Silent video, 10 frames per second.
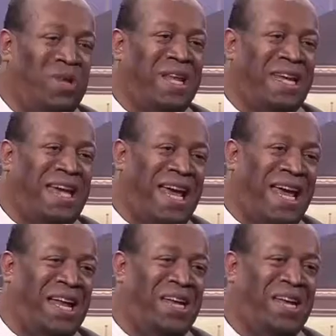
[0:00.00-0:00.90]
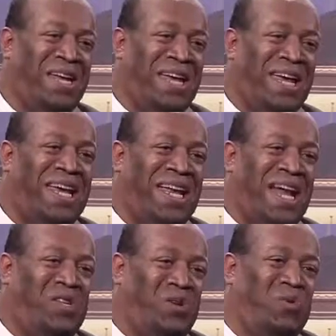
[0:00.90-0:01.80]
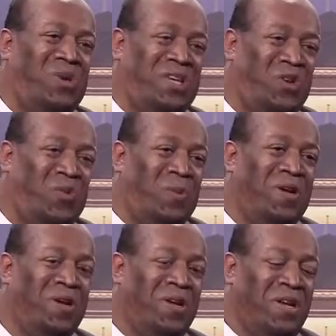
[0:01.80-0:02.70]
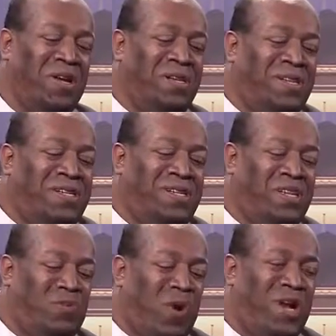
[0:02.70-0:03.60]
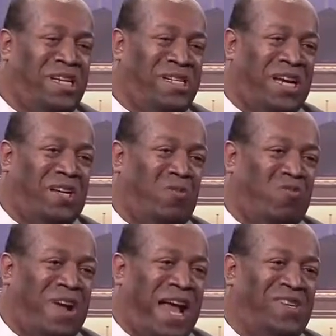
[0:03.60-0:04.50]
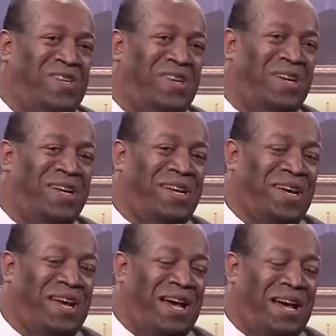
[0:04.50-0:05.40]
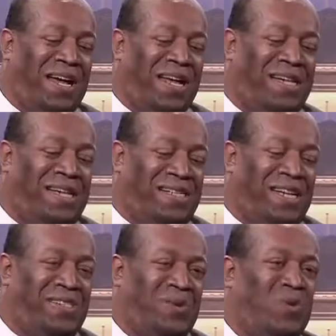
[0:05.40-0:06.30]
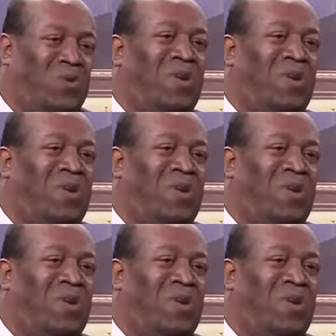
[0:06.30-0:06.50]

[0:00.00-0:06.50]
what they can and cannot do with Cuba. Since it is part of the executive branch, uh, it exists